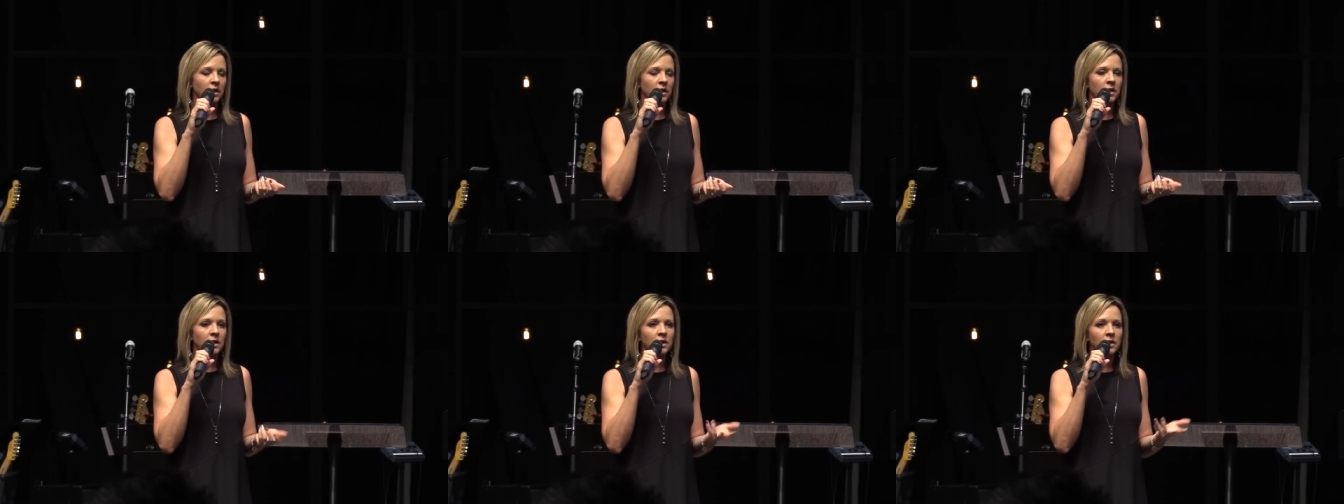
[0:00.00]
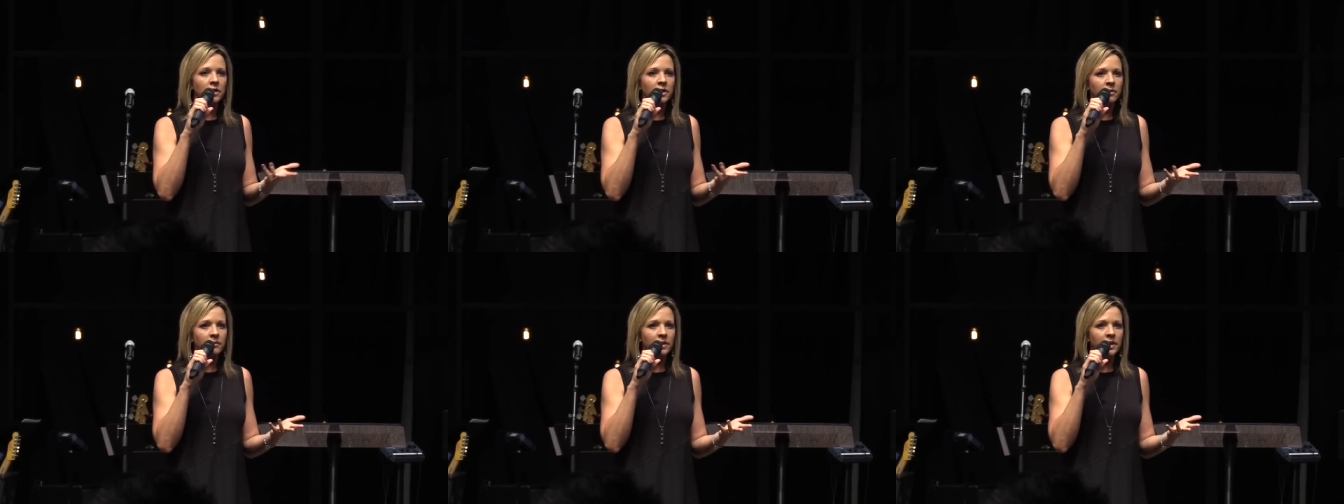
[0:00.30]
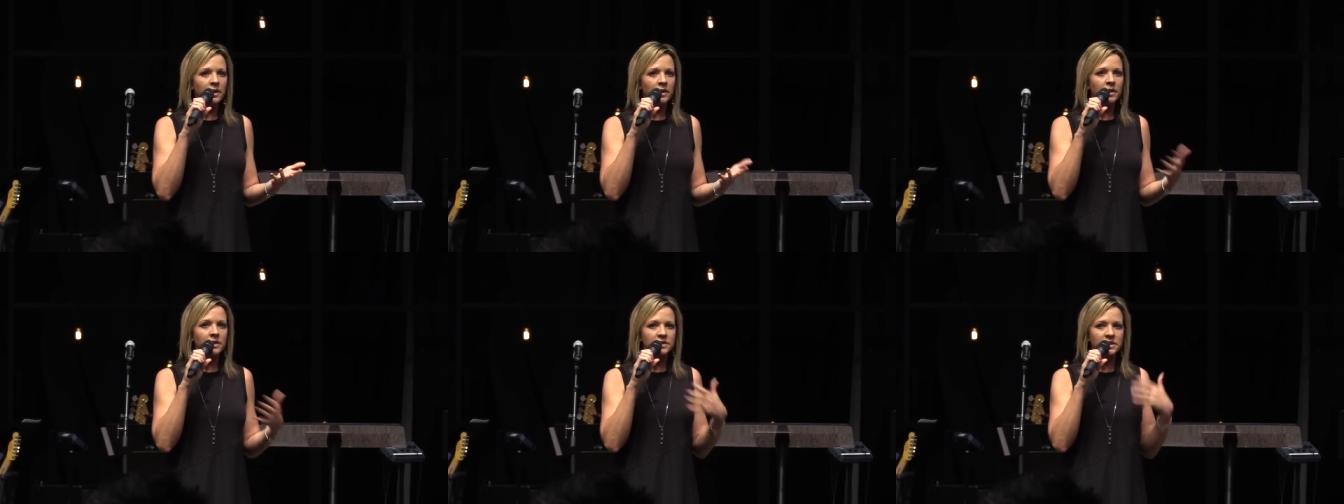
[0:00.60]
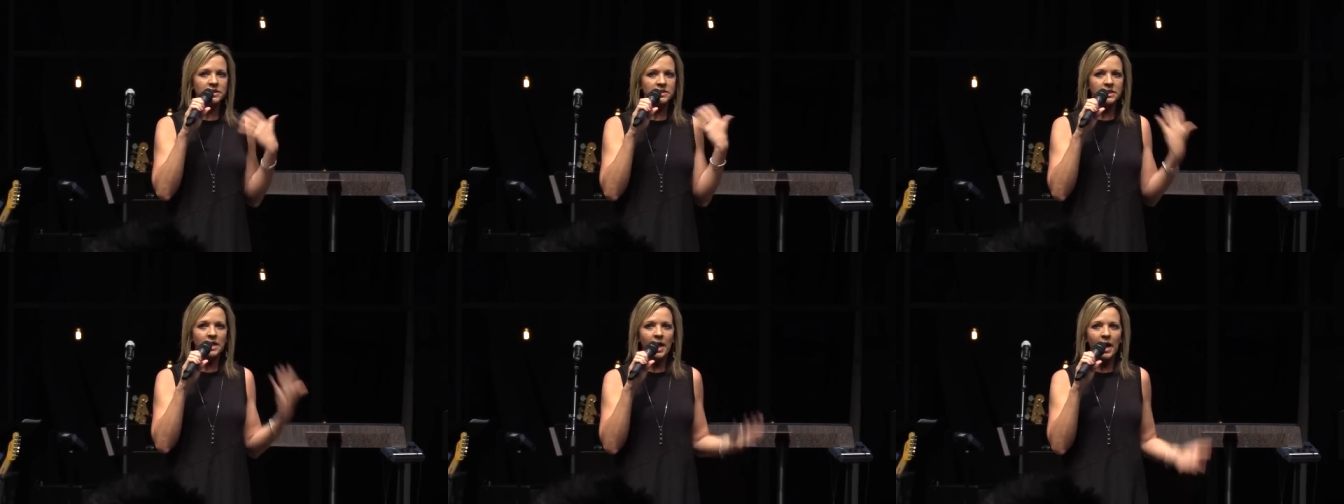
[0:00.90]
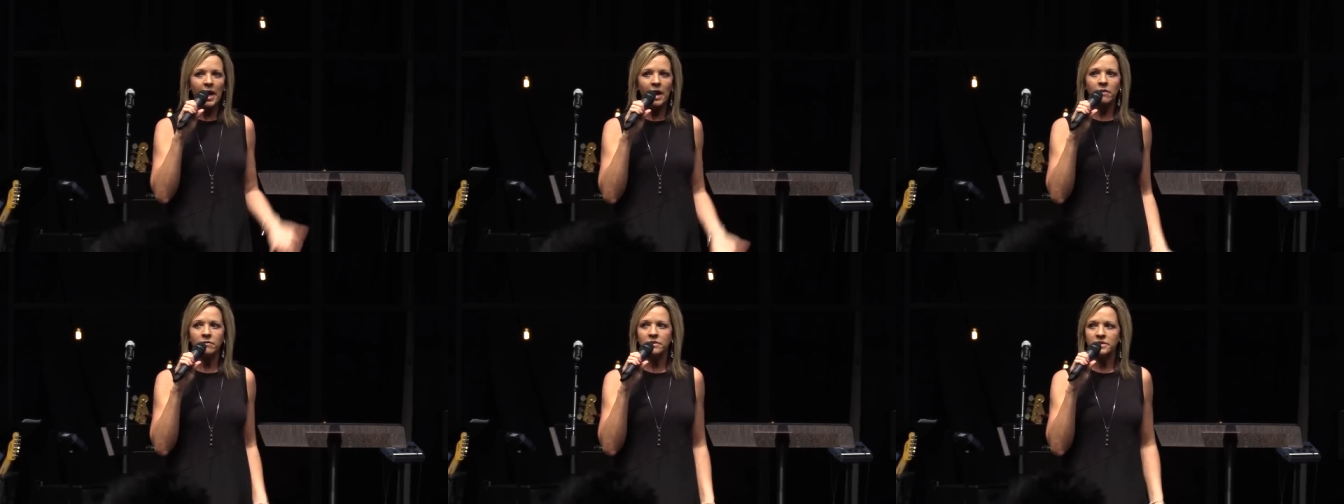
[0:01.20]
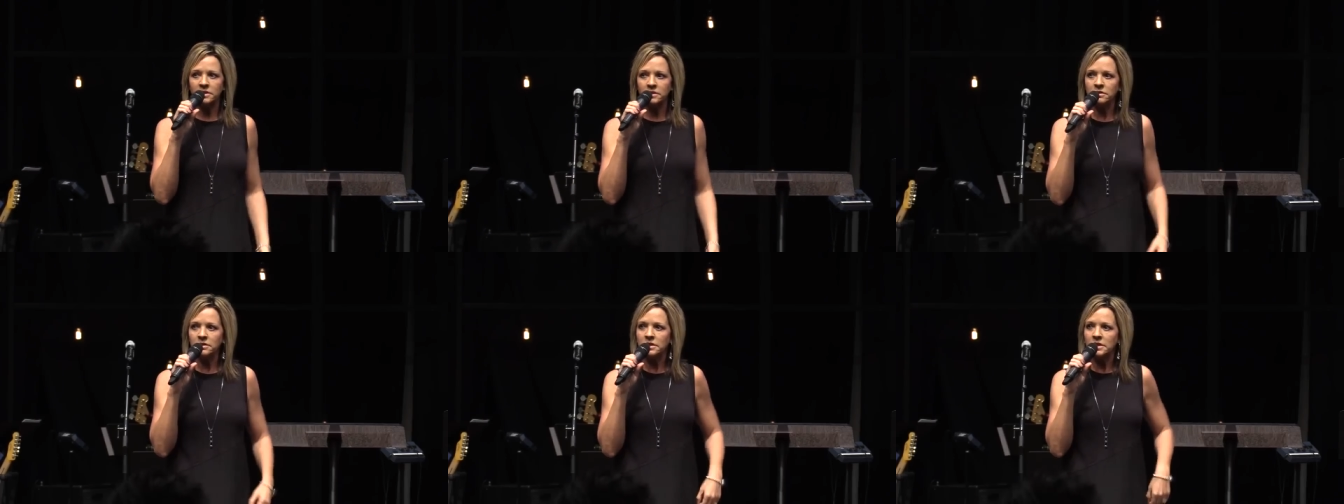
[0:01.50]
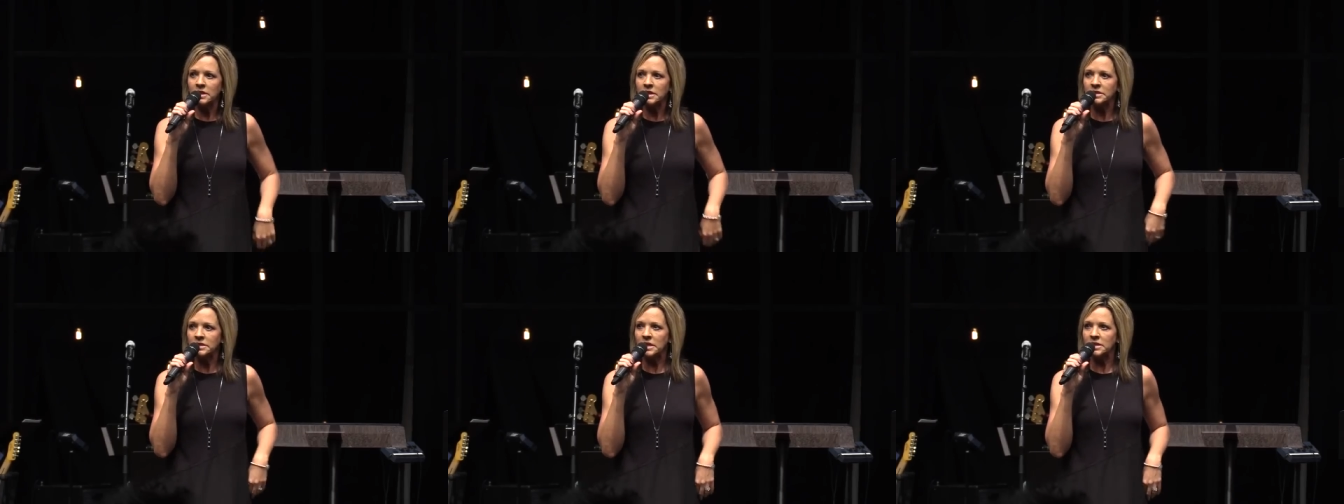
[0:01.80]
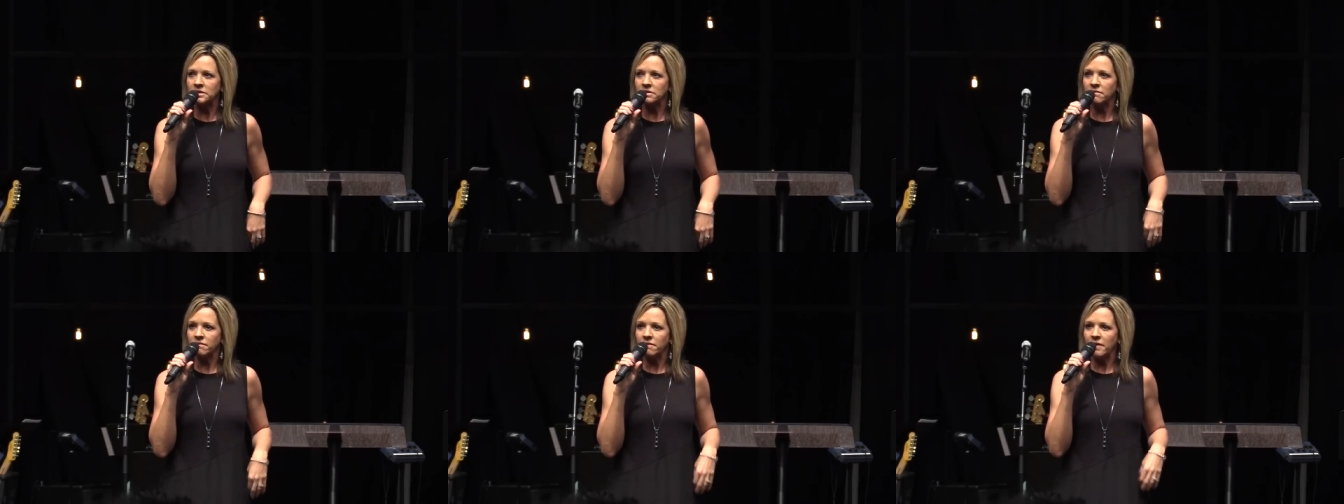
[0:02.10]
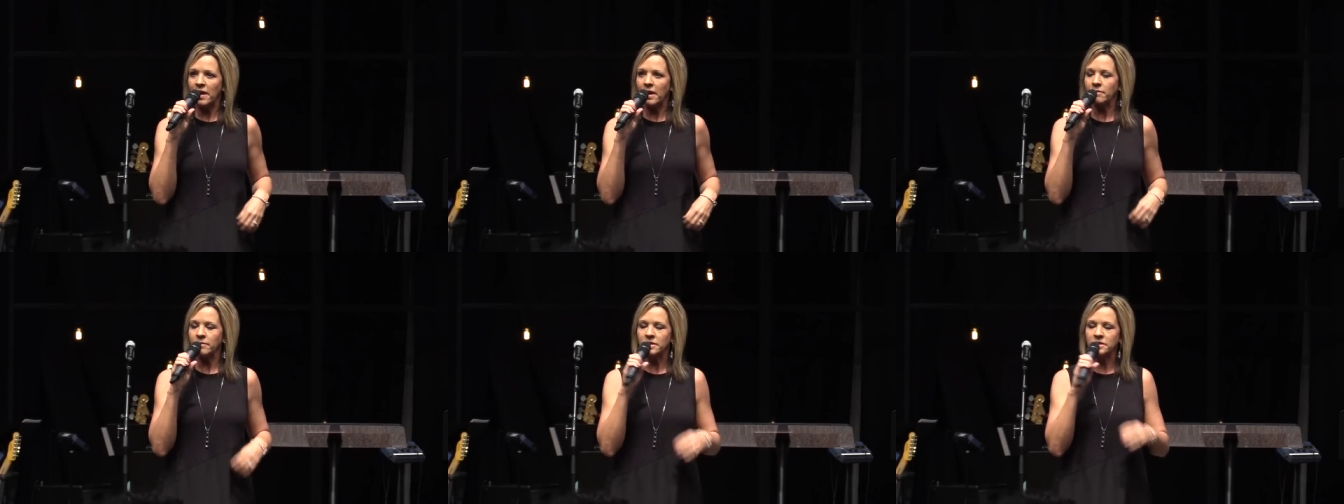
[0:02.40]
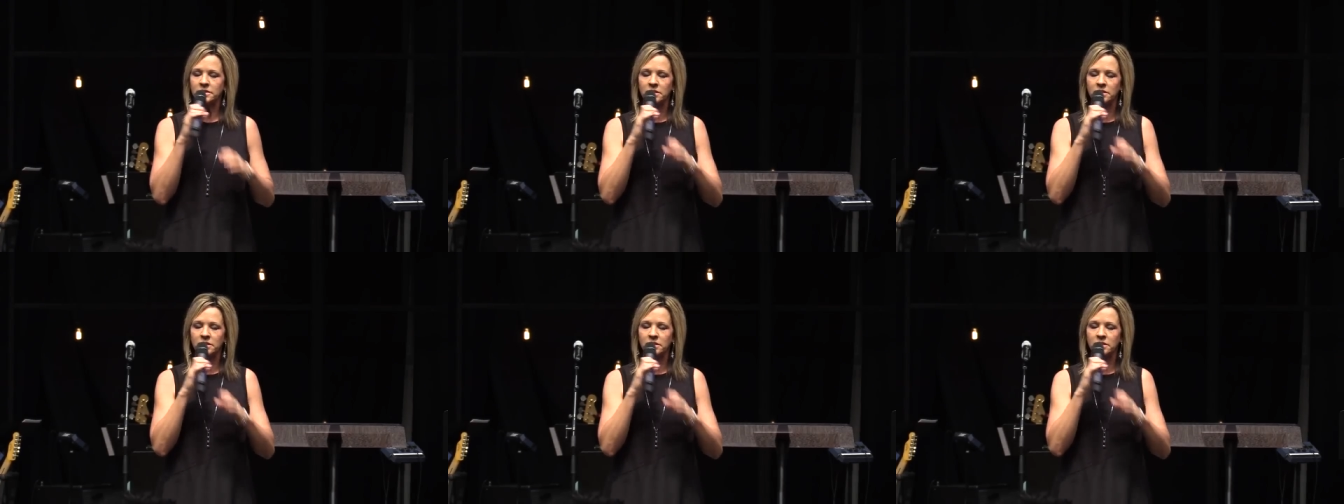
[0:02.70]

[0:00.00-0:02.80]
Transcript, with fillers: You know what I mean? That's just not how we do things as a family.